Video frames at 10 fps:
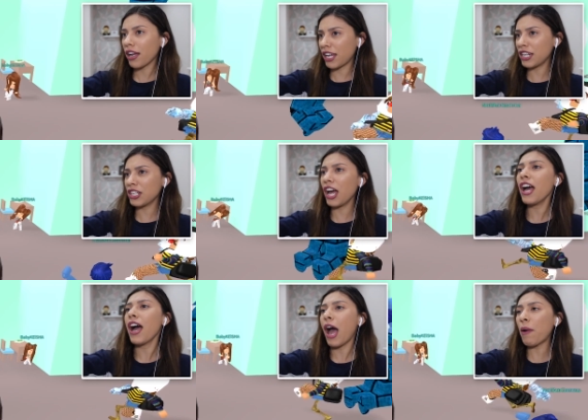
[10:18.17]
Keisha,
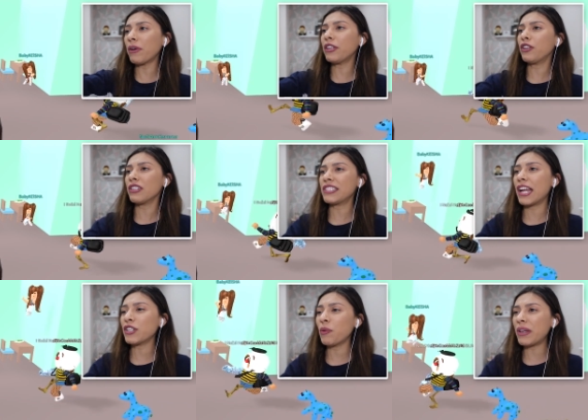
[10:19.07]
I want you to go
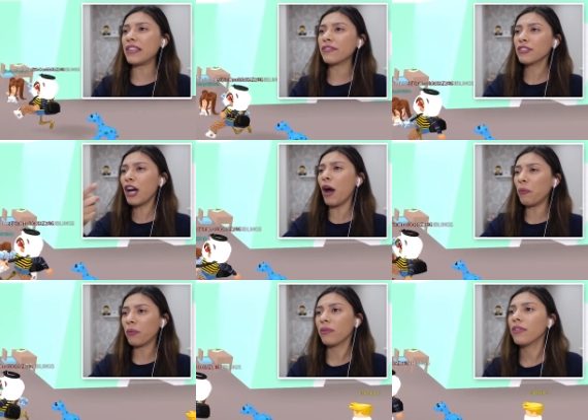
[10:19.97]
snatch her weave.
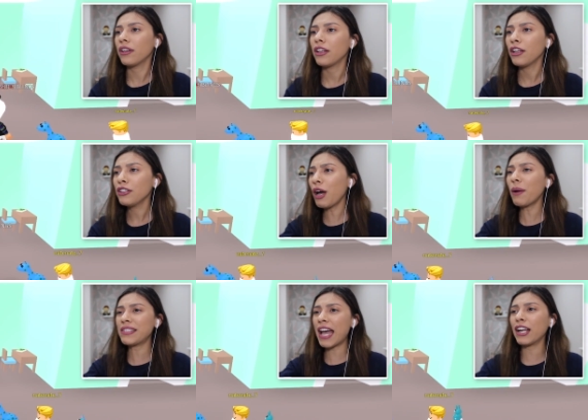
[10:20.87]
Go. Go
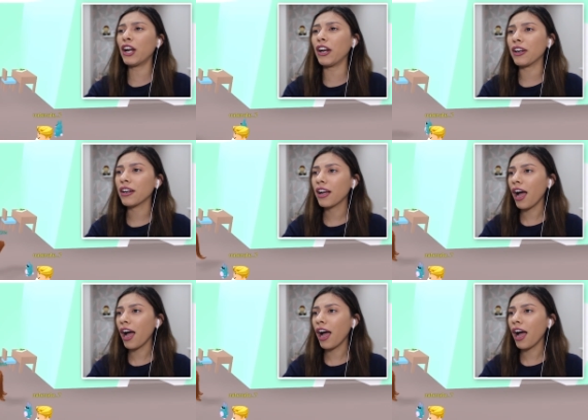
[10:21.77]
attack her.